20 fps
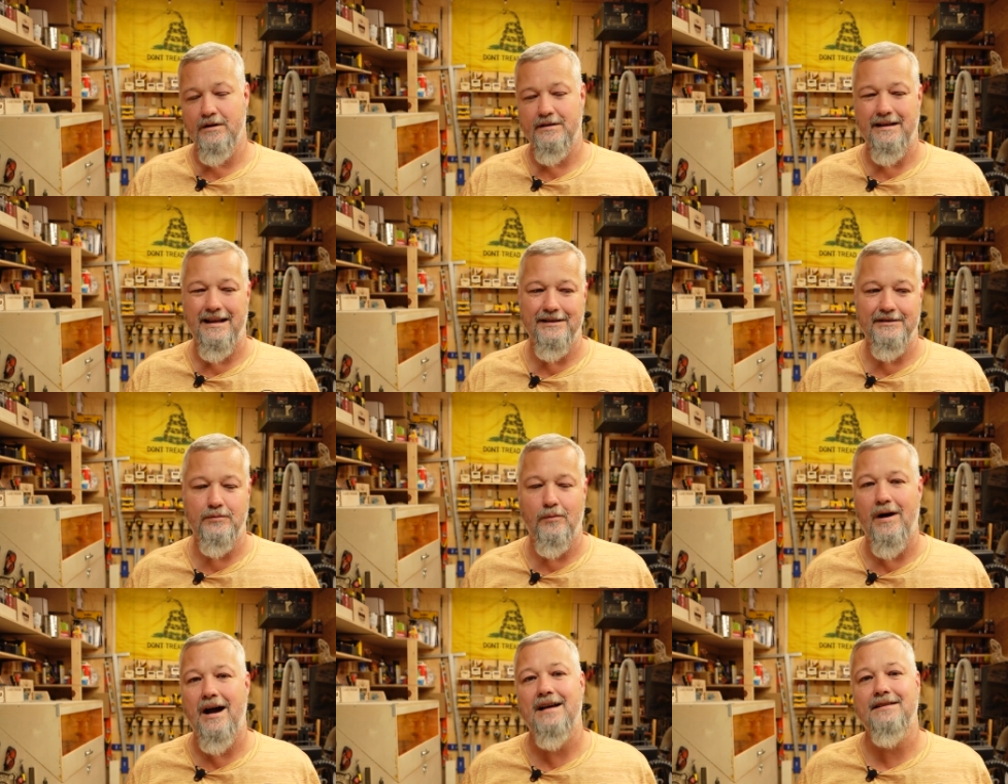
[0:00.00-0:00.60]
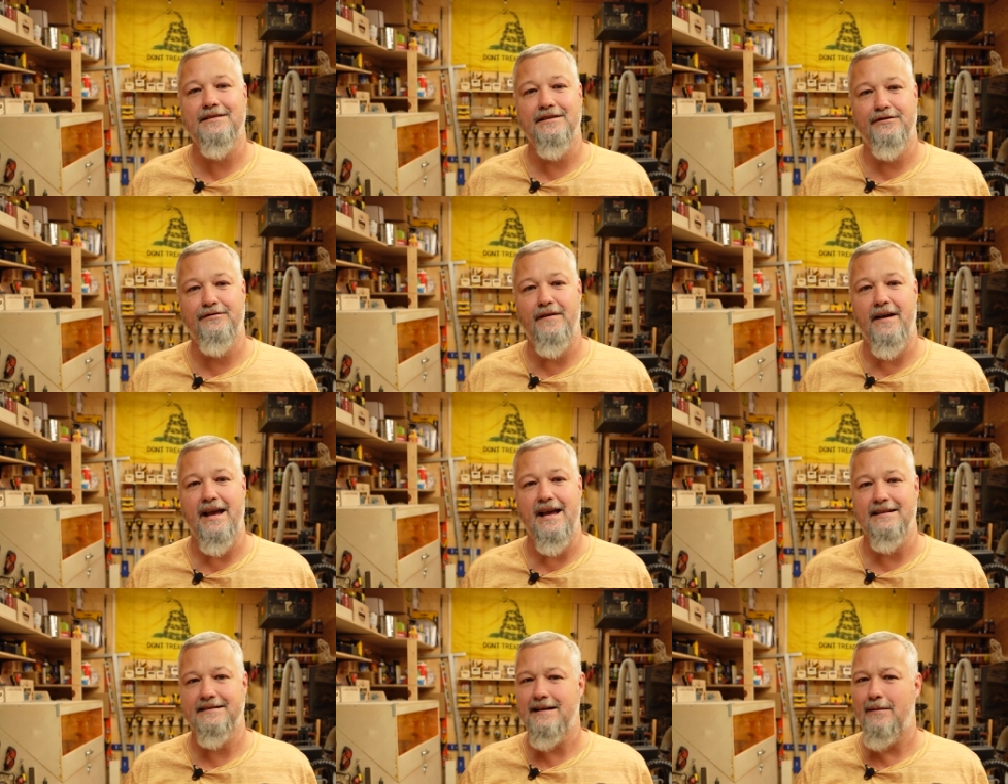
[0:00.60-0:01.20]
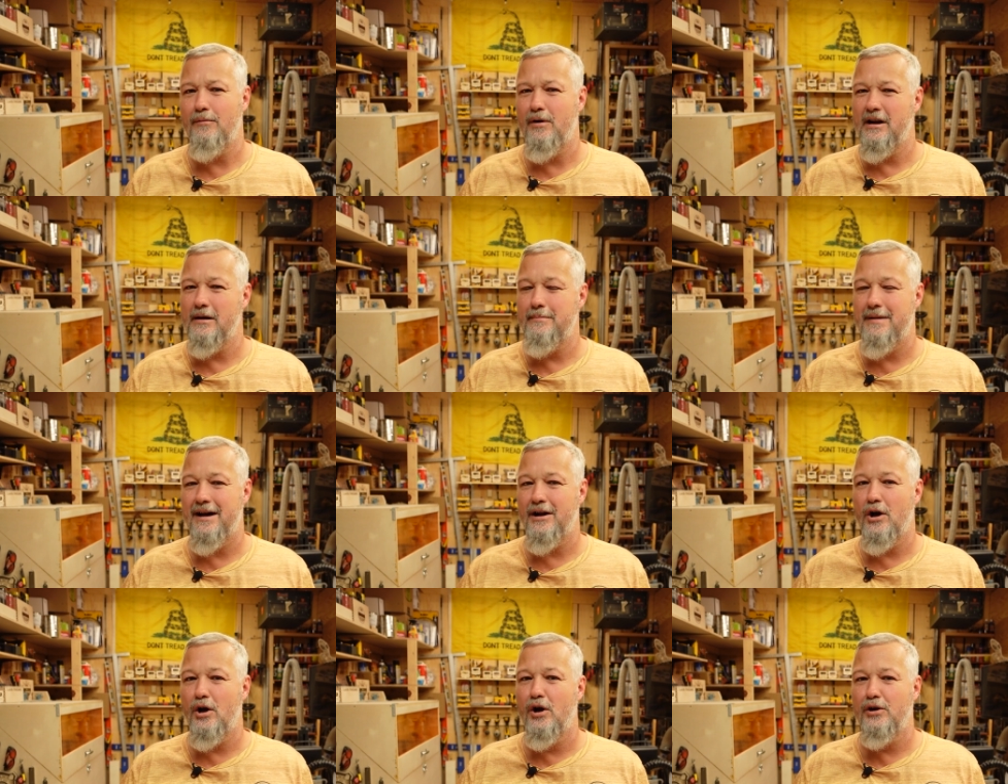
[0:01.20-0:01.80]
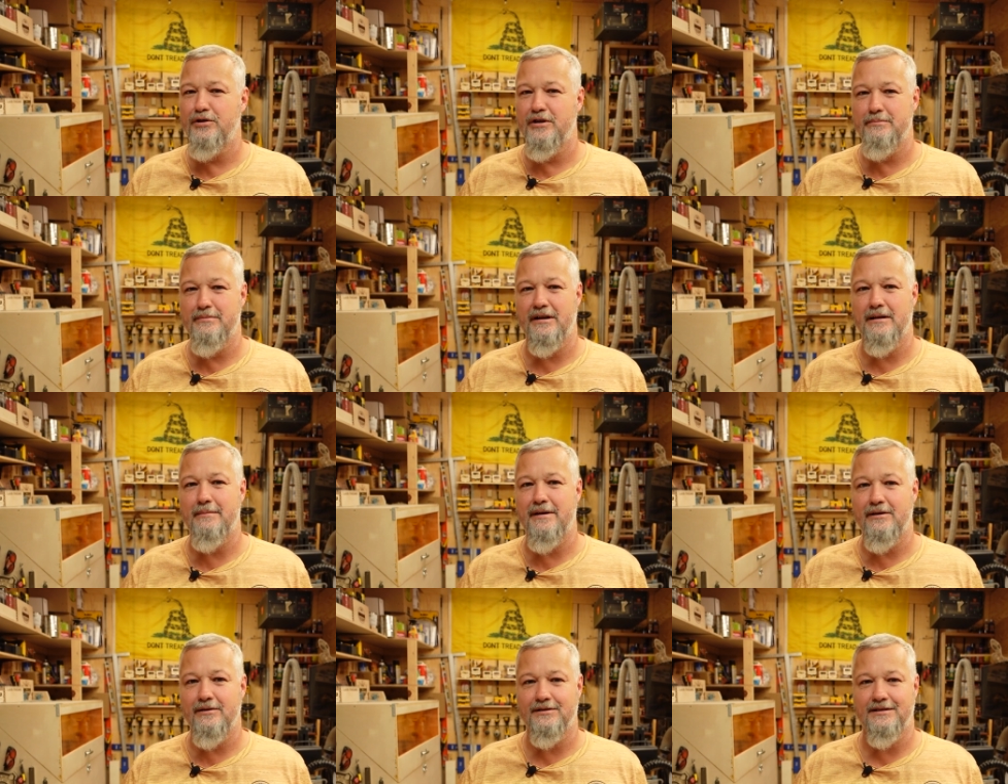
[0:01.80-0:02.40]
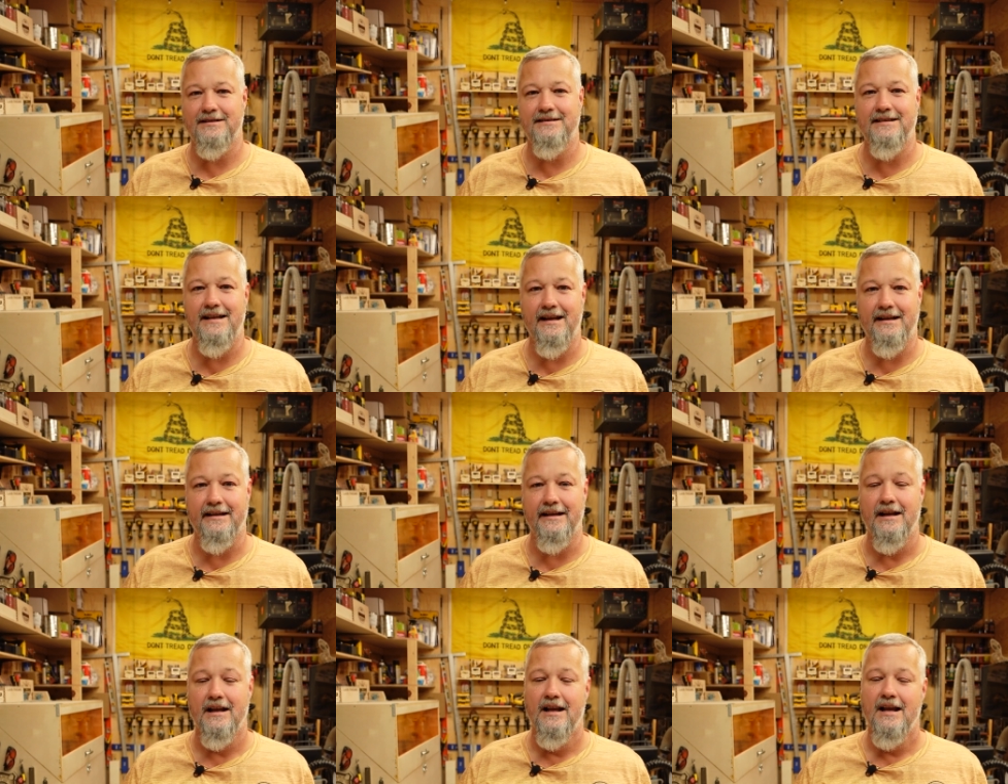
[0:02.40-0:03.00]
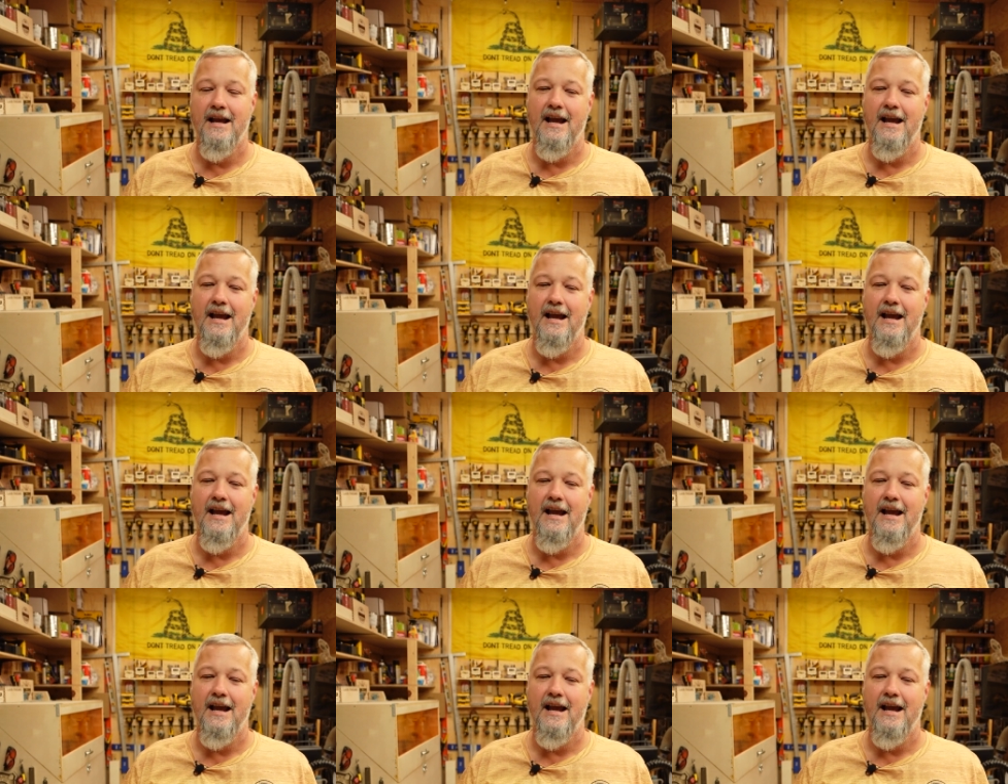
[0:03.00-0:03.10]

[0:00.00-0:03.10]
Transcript: It's like twice as fast. I'm running about 100 millimeters a second